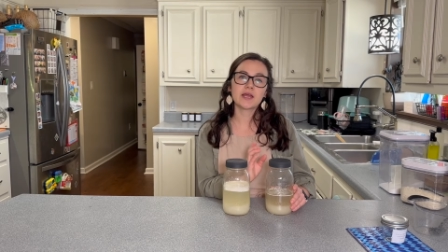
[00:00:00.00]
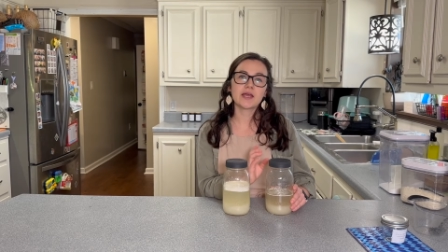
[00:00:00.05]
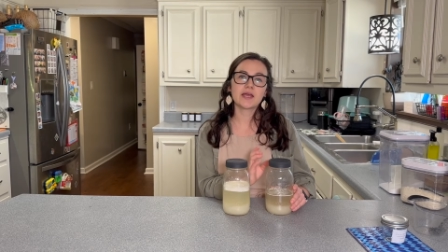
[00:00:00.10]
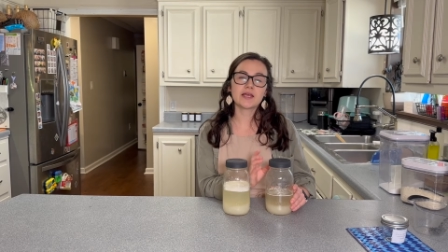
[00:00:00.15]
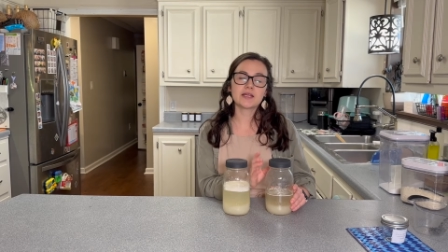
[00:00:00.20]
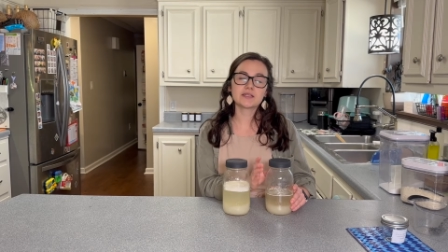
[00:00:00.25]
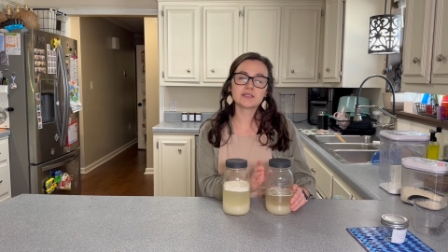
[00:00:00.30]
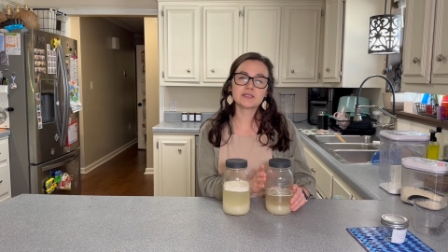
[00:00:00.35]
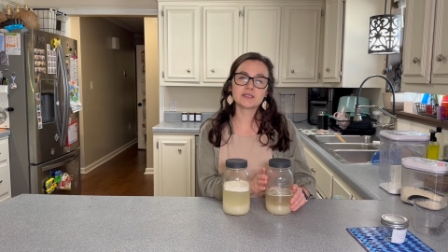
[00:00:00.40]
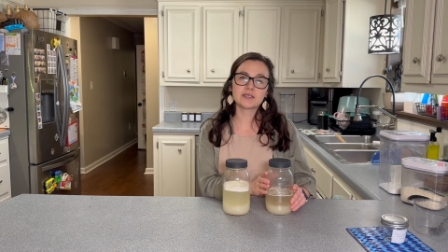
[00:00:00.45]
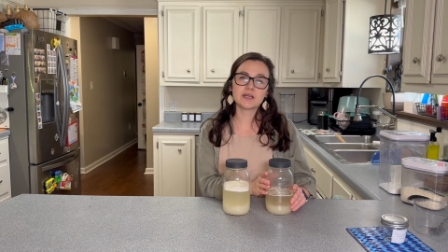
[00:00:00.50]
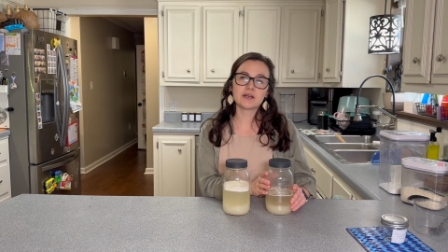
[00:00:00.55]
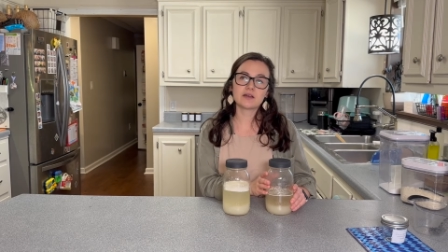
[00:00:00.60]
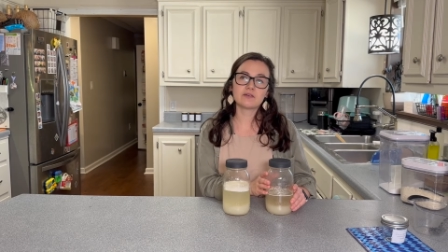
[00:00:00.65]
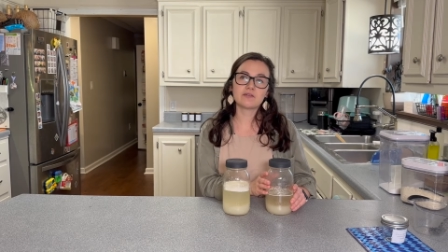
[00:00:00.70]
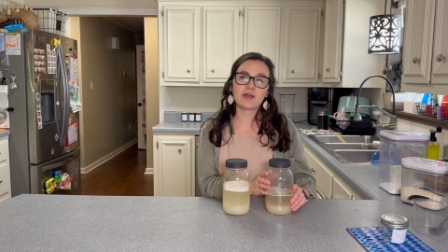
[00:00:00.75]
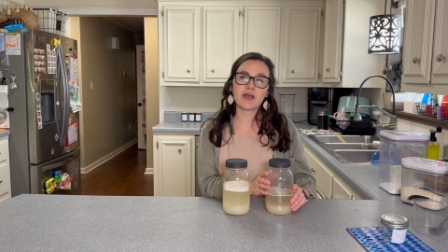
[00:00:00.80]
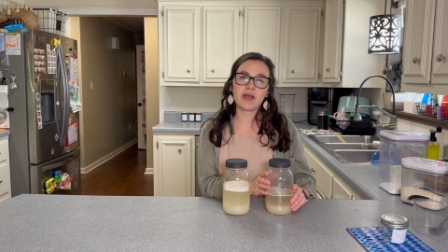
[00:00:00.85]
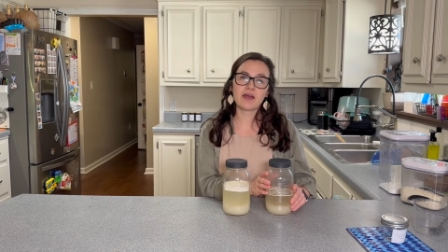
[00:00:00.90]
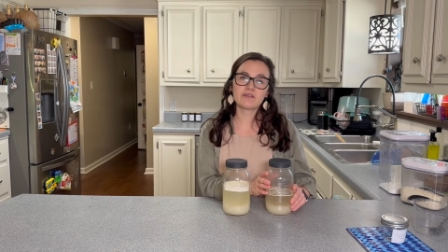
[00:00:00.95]
instead of
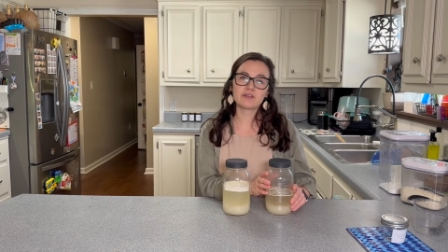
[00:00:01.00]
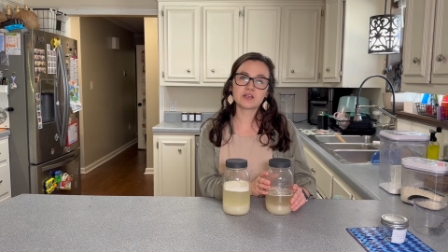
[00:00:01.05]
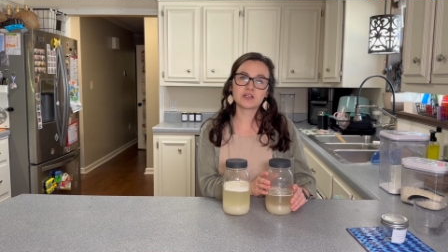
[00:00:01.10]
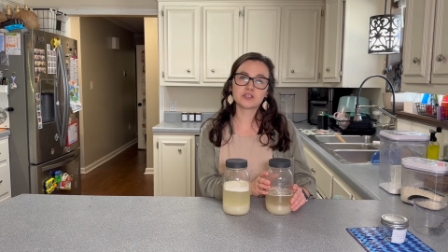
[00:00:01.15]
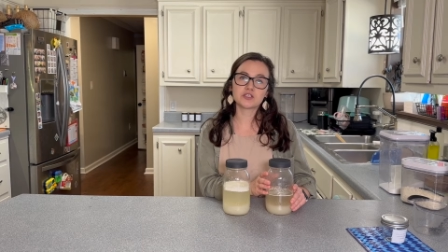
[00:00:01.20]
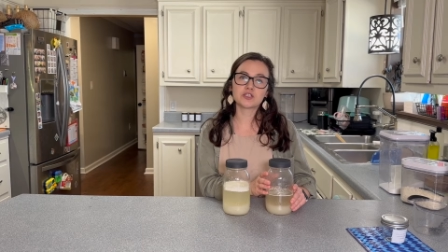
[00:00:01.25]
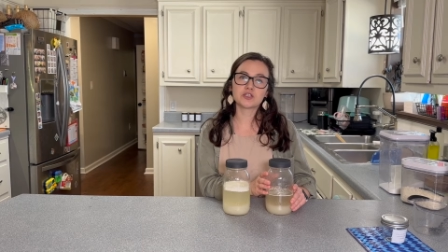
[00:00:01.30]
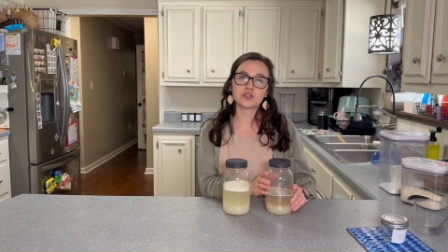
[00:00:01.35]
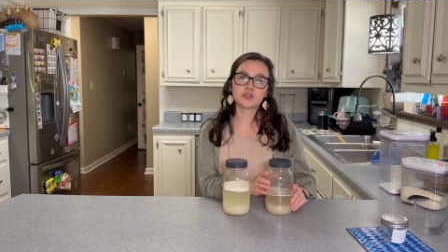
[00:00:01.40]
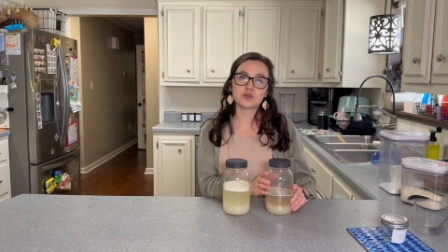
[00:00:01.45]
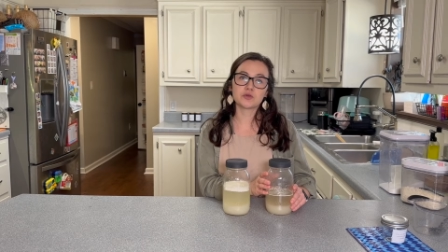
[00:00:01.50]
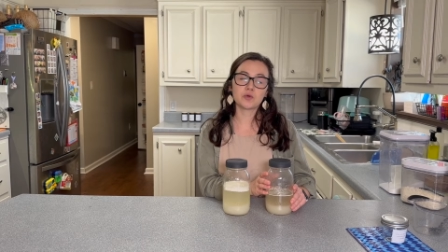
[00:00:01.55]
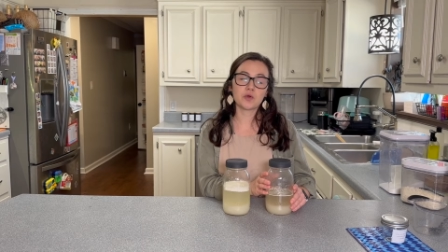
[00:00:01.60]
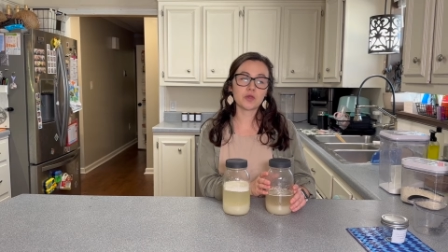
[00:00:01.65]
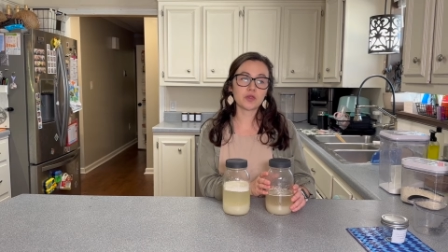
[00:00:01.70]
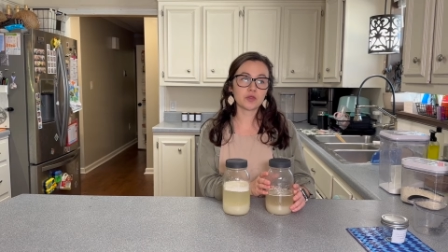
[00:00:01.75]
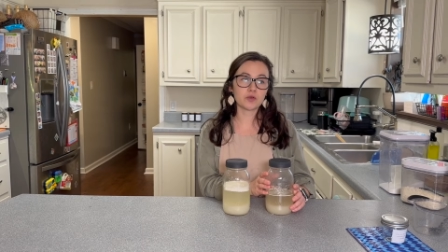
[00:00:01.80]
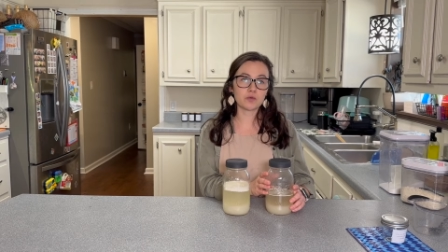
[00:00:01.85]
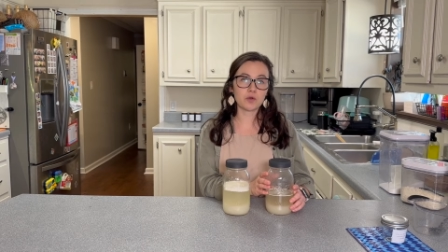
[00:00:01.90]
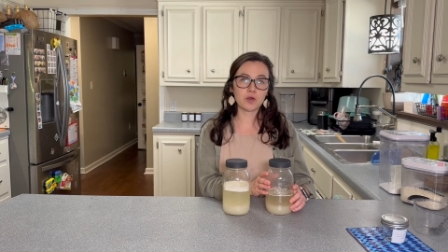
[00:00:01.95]
having to
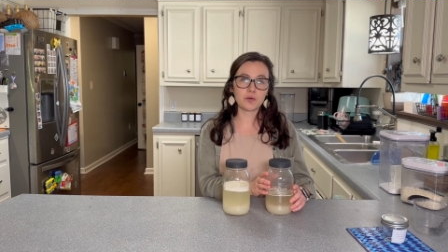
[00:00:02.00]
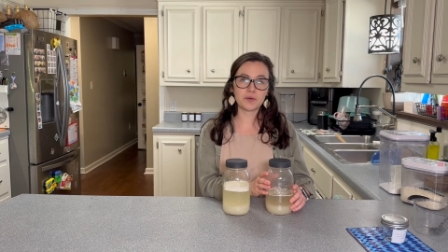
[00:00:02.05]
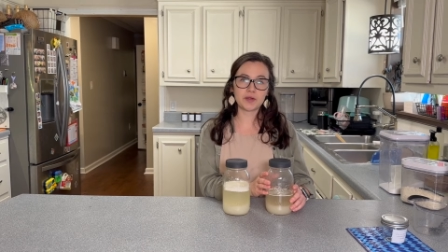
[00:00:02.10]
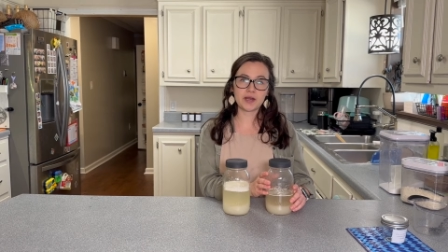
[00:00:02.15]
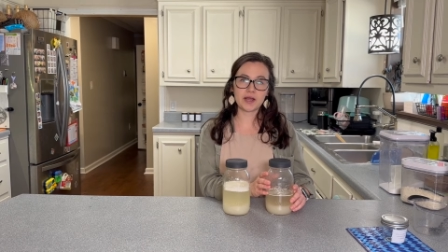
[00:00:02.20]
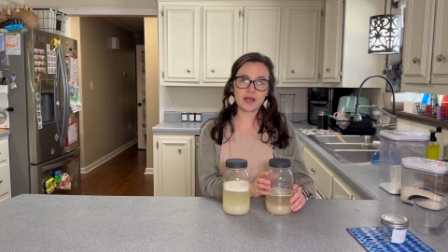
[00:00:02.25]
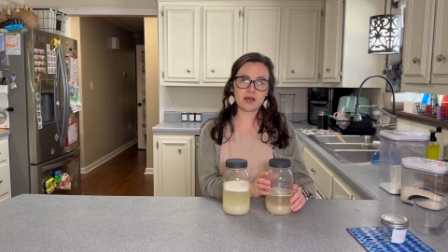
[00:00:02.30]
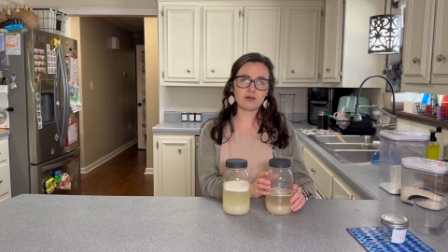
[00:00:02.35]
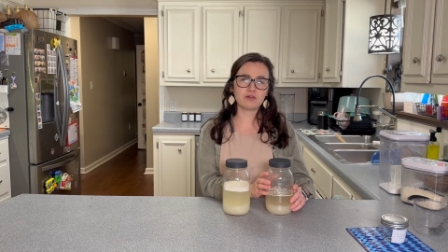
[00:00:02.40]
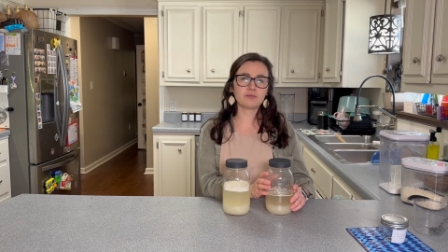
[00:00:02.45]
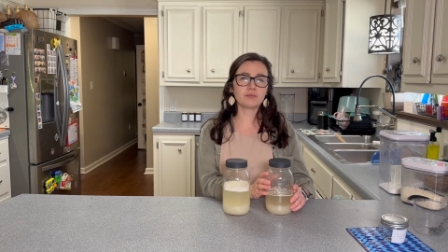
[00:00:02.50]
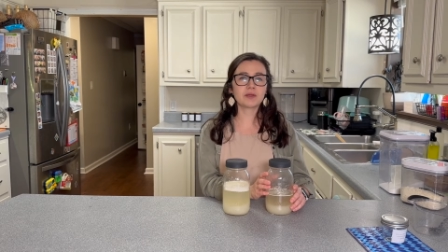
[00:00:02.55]
throw it out,